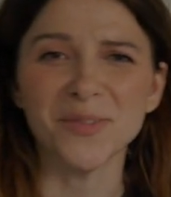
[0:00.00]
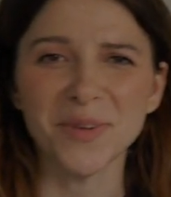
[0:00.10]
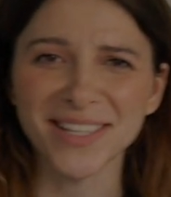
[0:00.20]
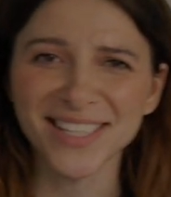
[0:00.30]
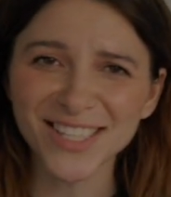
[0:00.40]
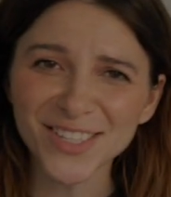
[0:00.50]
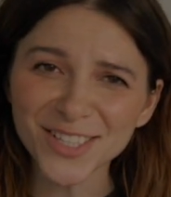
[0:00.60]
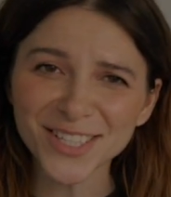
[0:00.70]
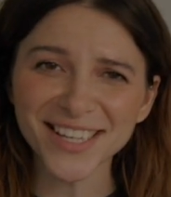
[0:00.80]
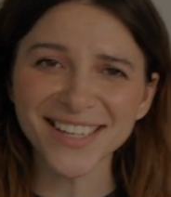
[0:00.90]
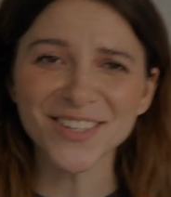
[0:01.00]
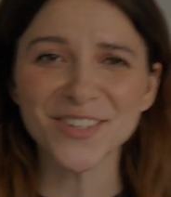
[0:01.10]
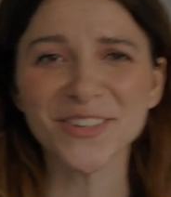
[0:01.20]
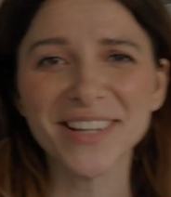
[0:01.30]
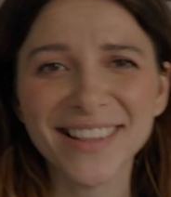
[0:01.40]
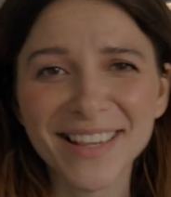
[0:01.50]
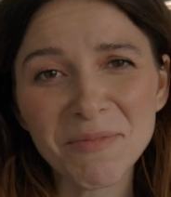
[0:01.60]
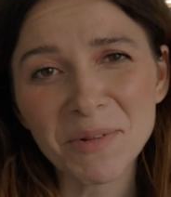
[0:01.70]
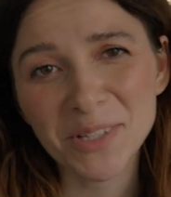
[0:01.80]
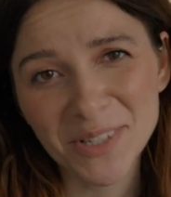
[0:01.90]
ones. You just gotta treat
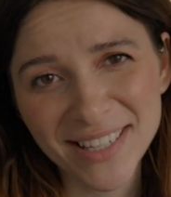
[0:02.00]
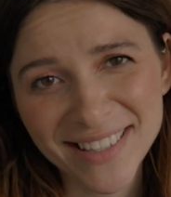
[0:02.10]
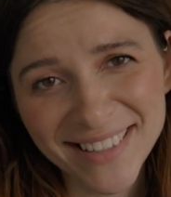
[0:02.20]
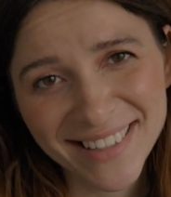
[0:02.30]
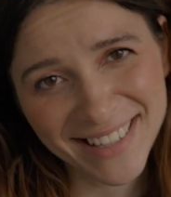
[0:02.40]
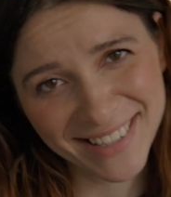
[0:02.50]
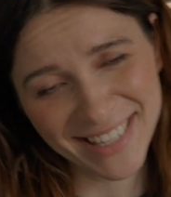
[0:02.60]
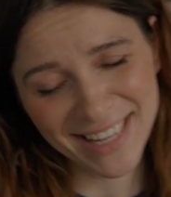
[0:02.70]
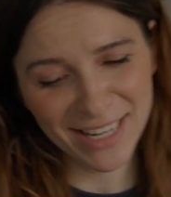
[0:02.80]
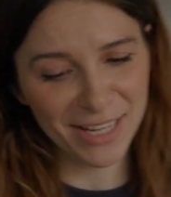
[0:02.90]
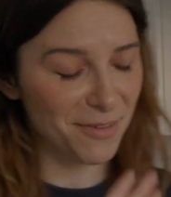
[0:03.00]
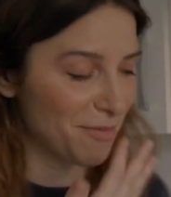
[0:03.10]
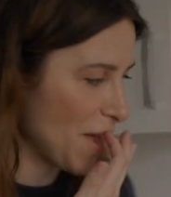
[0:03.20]
them with gentleness and love.